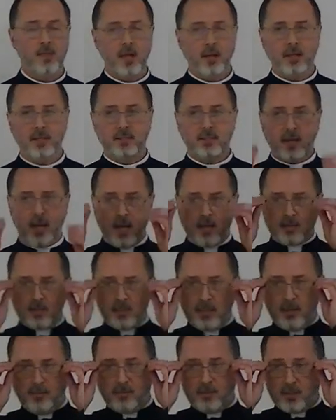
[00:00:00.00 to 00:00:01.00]
then he says,
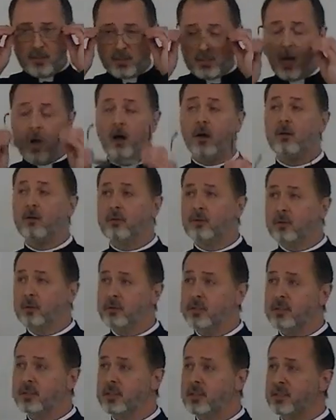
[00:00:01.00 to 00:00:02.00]
and if the salt
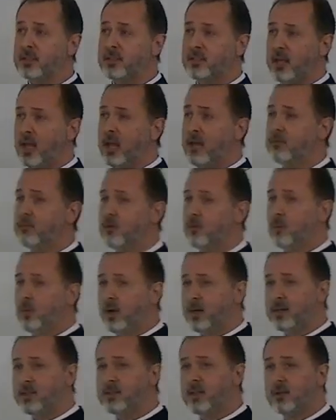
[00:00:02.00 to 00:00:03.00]
loses its savor,
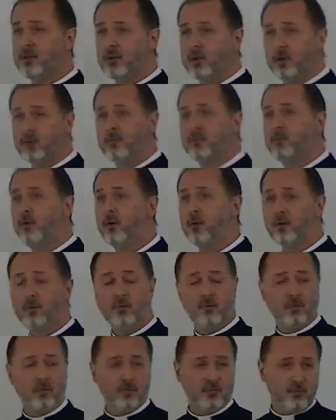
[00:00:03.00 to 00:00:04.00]
what is it good for?
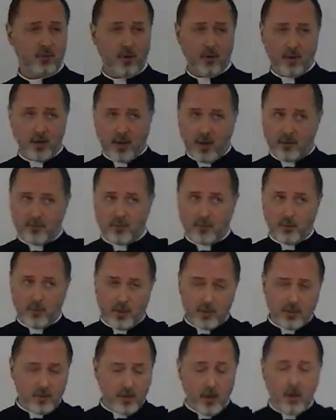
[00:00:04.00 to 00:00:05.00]
You throw it out the
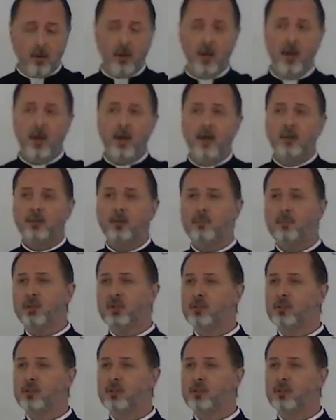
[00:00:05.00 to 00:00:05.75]
window to be